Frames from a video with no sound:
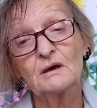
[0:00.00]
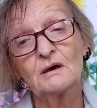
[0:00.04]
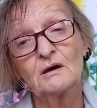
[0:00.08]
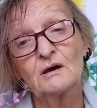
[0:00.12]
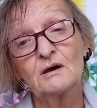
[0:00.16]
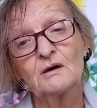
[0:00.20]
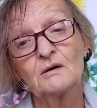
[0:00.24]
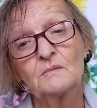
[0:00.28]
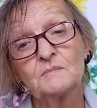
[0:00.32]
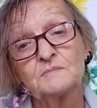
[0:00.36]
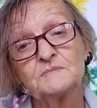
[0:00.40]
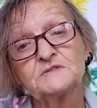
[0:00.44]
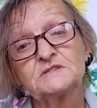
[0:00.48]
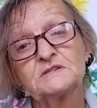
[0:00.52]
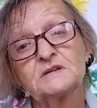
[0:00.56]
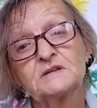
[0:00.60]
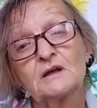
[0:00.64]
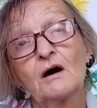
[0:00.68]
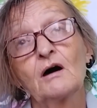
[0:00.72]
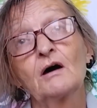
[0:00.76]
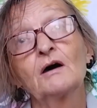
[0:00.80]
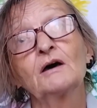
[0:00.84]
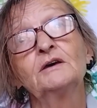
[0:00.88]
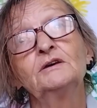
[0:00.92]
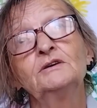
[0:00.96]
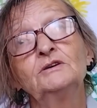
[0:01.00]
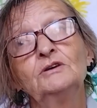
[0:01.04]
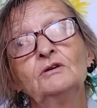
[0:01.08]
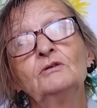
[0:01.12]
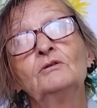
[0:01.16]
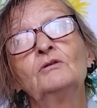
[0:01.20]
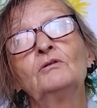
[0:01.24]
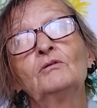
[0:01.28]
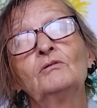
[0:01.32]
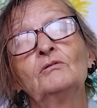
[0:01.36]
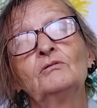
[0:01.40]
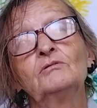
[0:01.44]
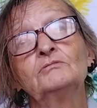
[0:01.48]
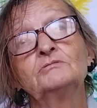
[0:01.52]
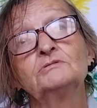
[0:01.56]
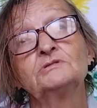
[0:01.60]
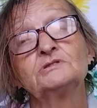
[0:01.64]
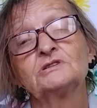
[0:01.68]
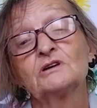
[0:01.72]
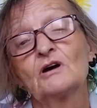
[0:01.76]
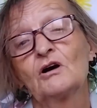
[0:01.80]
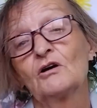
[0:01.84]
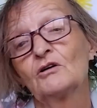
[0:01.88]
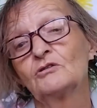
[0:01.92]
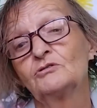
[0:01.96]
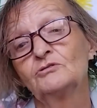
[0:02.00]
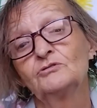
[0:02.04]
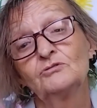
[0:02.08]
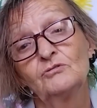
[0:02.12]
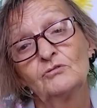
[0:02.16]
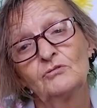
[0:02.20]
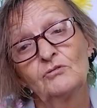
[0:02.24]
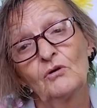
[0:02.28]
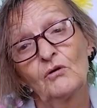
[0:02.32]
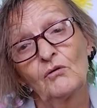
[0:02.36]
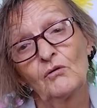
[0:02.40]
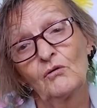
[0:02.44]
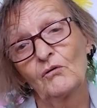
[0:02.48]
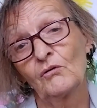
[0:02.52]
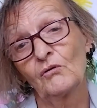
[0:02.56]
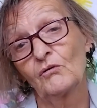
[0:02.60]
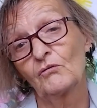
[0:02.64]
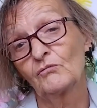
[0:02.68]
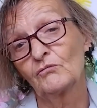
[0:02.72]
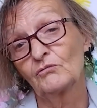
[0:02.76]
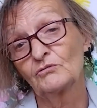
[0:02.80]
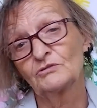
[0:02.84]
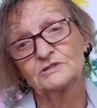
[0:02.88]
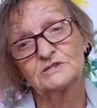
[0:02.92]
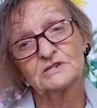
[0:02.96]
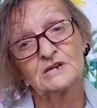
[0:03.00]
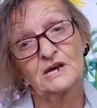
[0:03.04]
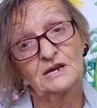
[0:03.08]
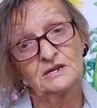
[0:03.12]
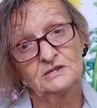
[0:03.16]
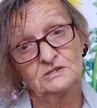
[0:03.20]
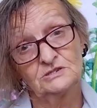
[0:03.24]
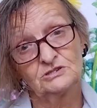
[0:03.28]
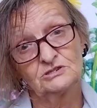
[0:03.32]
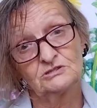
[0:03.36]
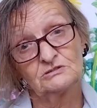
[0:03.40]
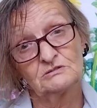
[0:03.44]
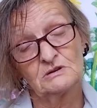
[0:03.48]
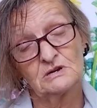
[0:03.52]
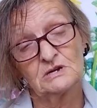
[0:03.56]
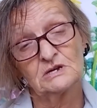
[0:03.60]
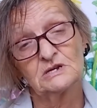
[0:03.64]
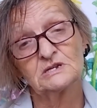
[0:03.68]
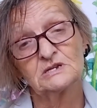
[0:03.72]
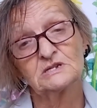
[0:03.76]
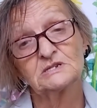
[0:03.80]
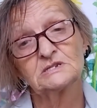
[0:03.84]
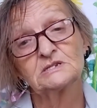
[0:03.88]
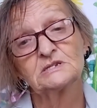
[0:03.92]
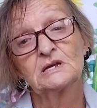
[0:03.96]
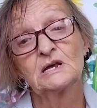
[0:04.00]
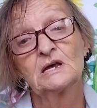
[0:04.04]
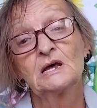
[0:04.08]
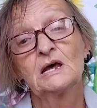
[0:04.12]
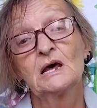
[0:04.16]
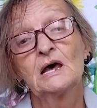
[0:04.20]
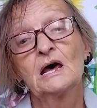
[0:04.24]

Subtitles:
herbs I use are not dangerous.